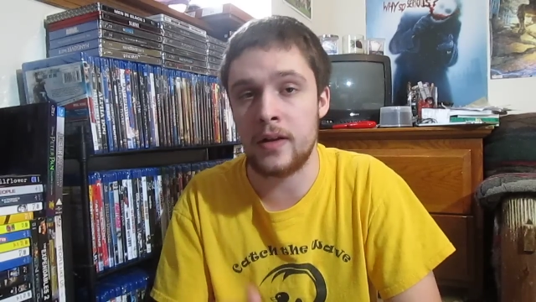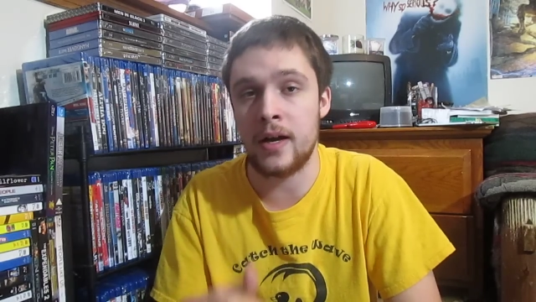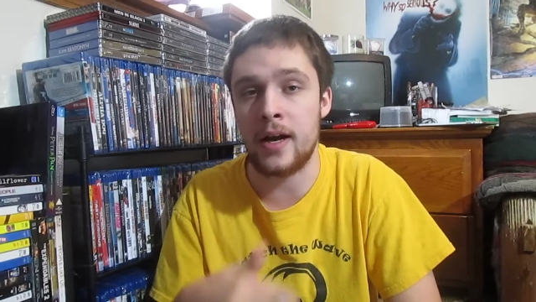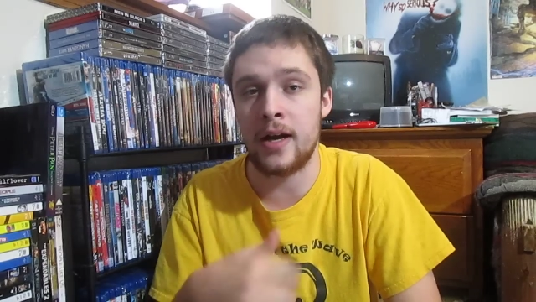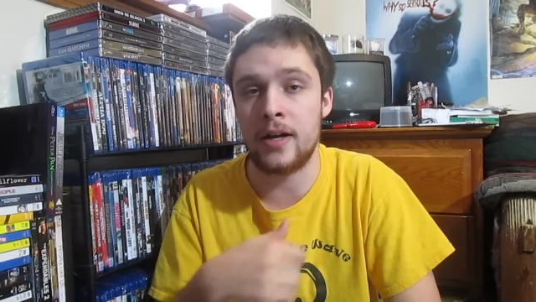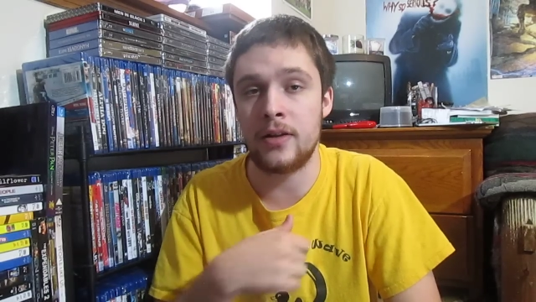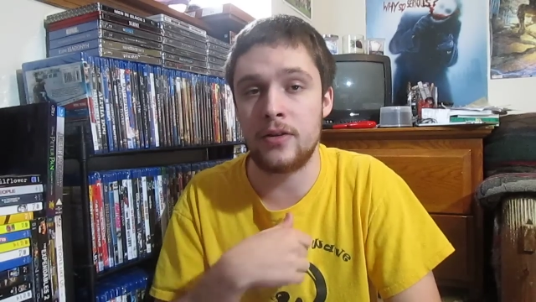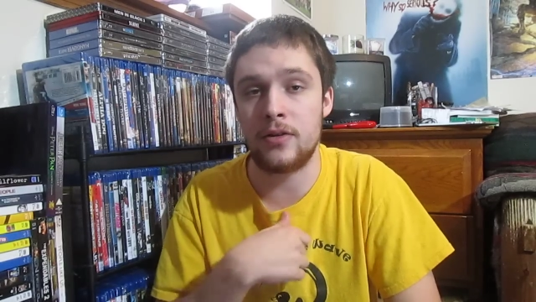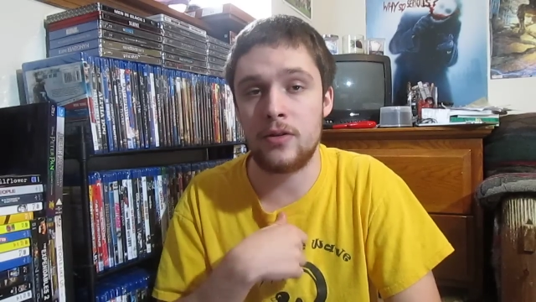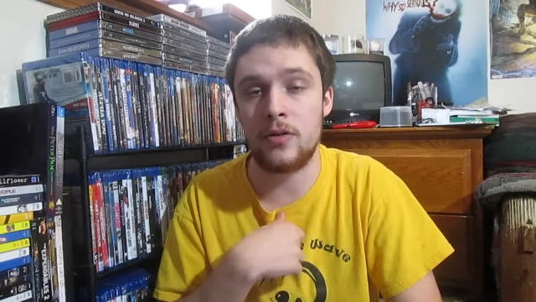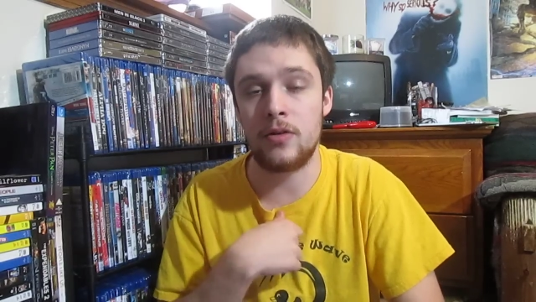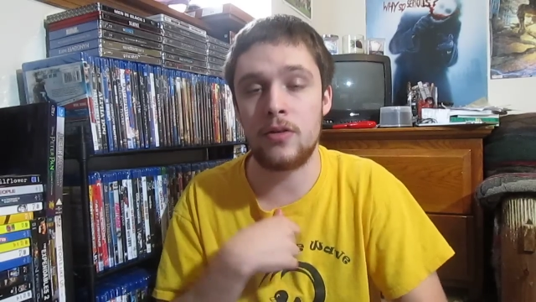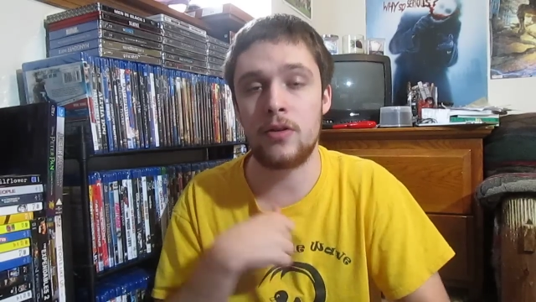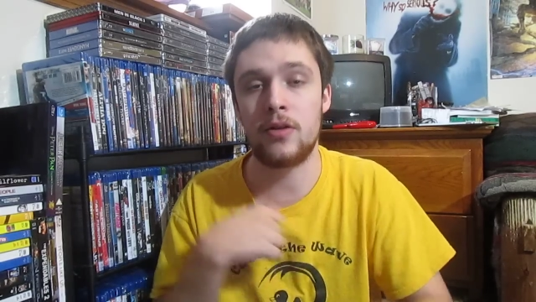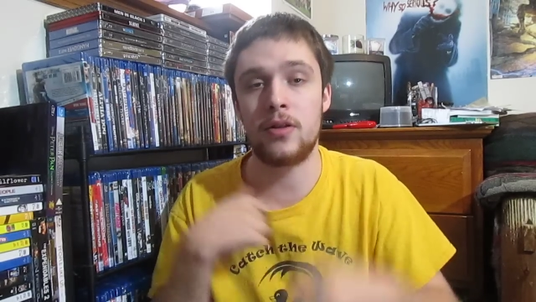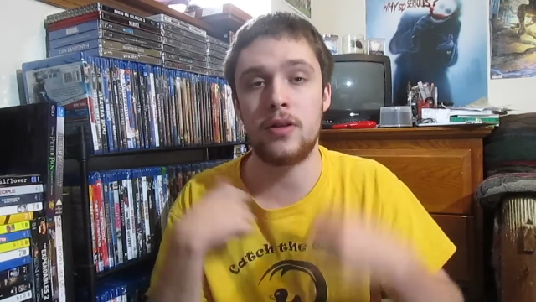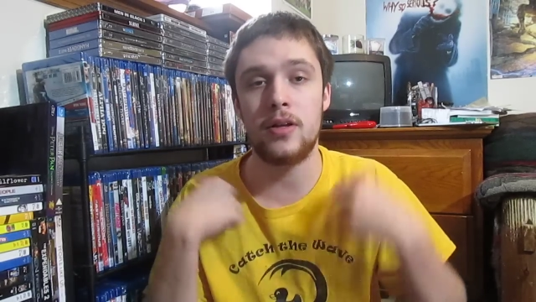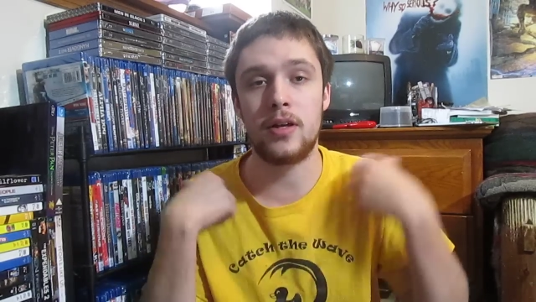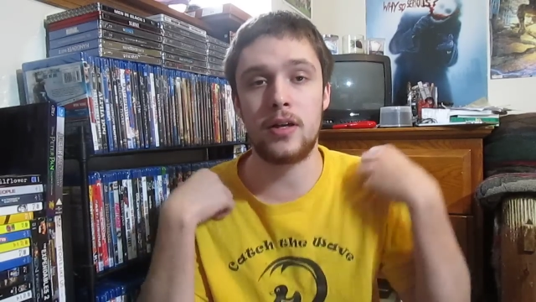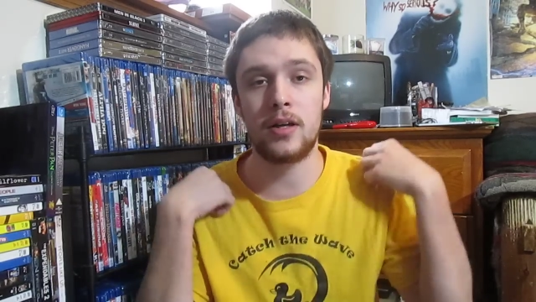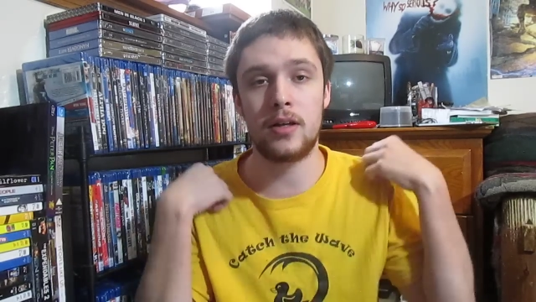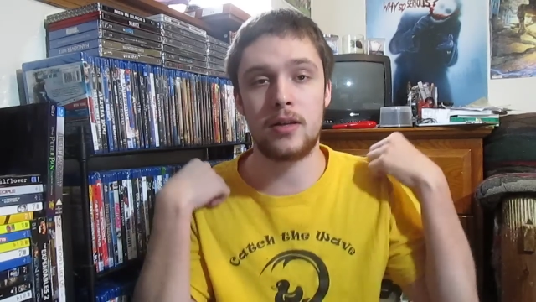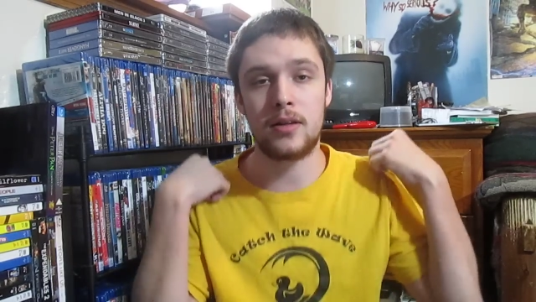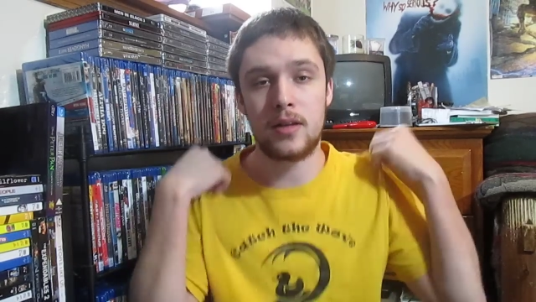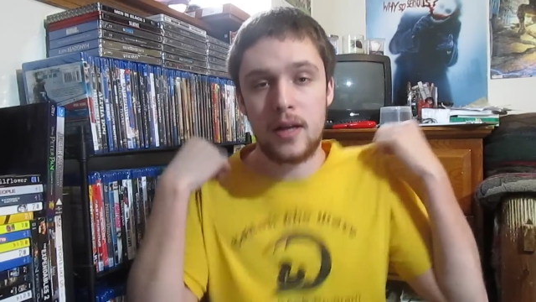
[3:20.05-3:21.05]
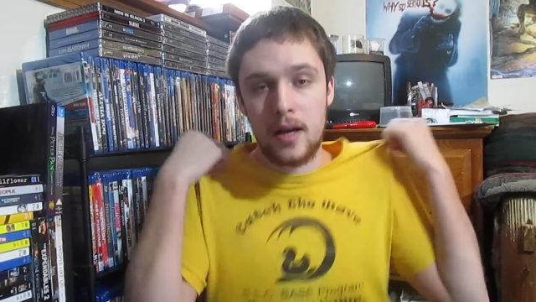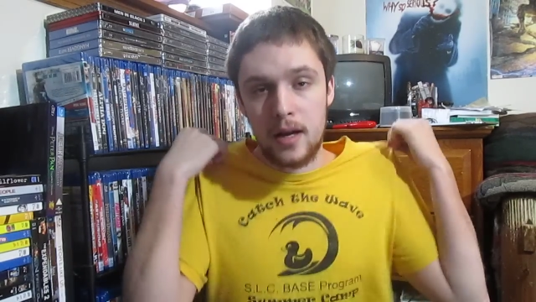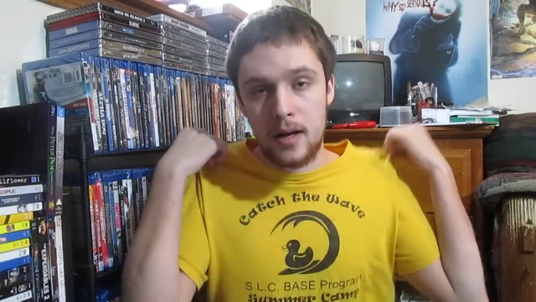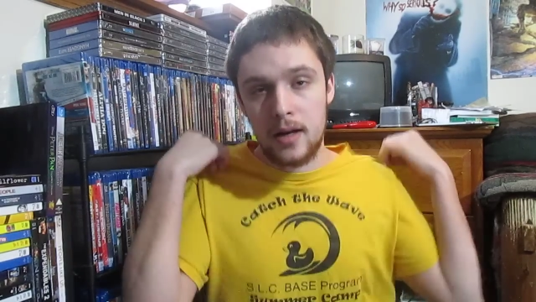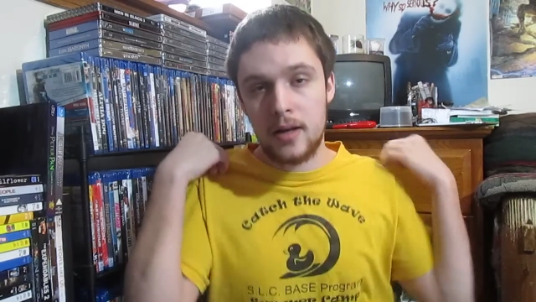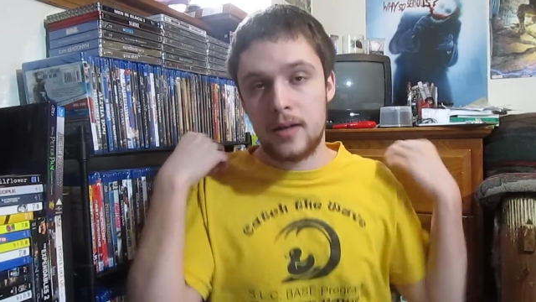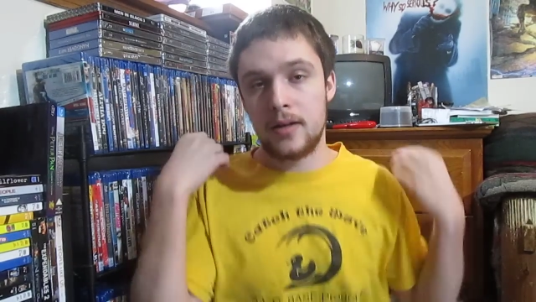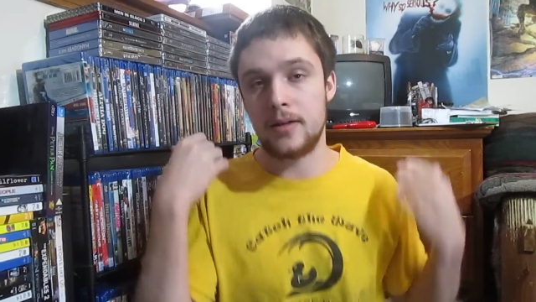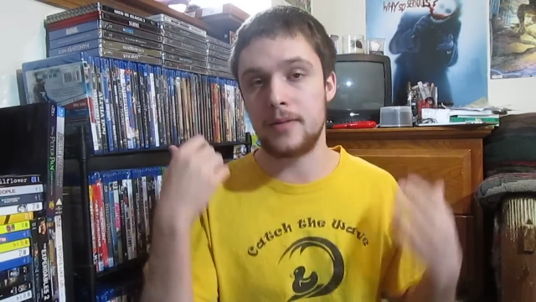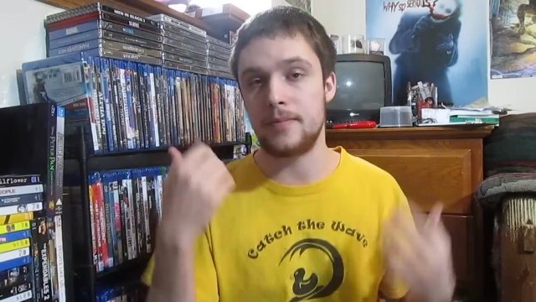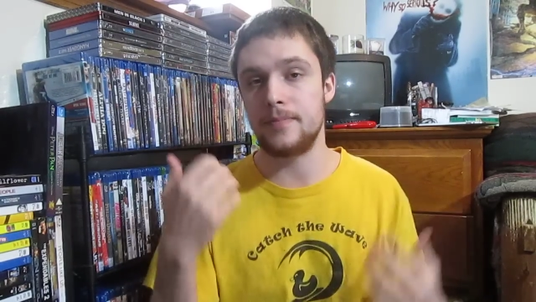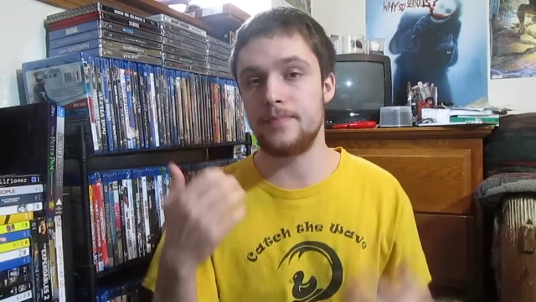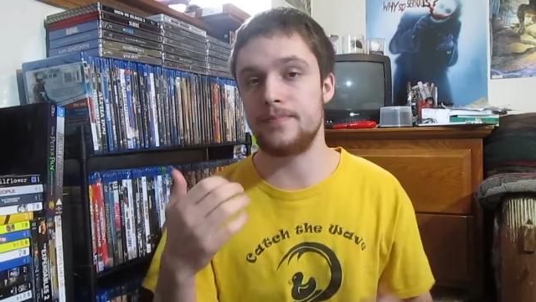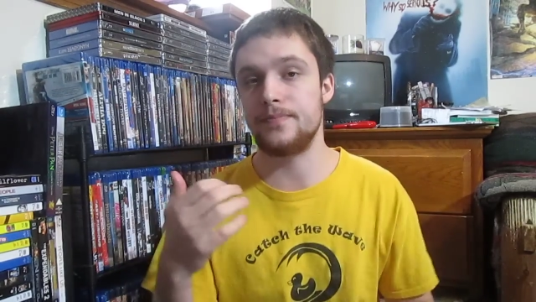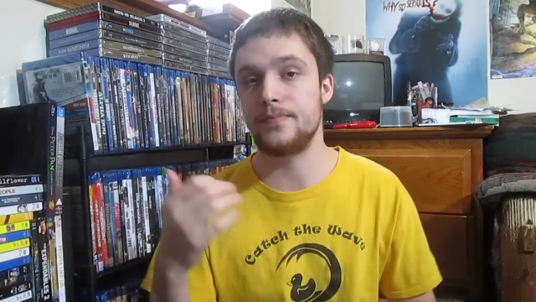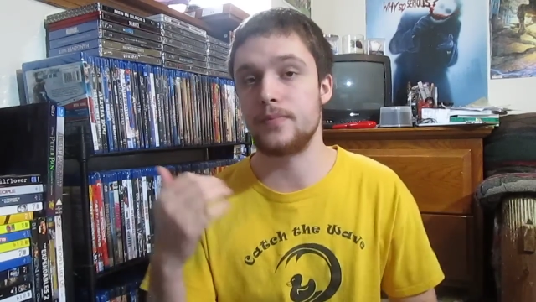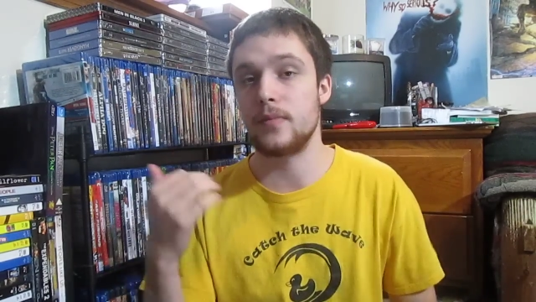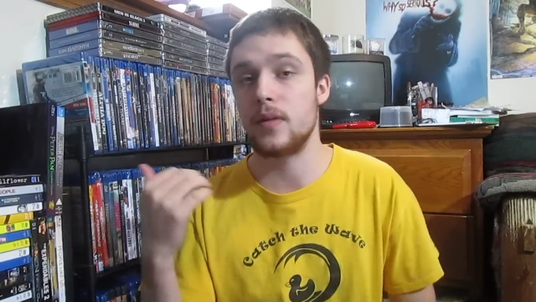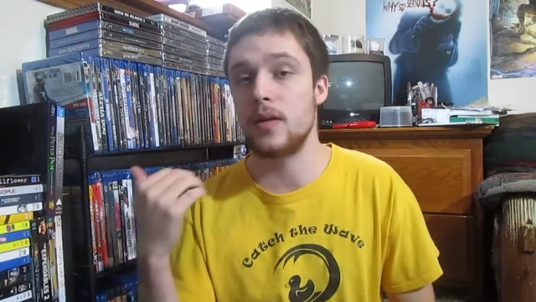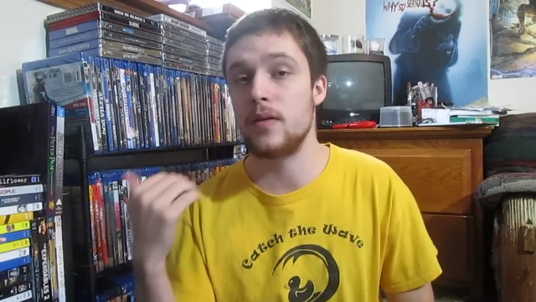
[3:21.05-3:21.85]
I do think that um,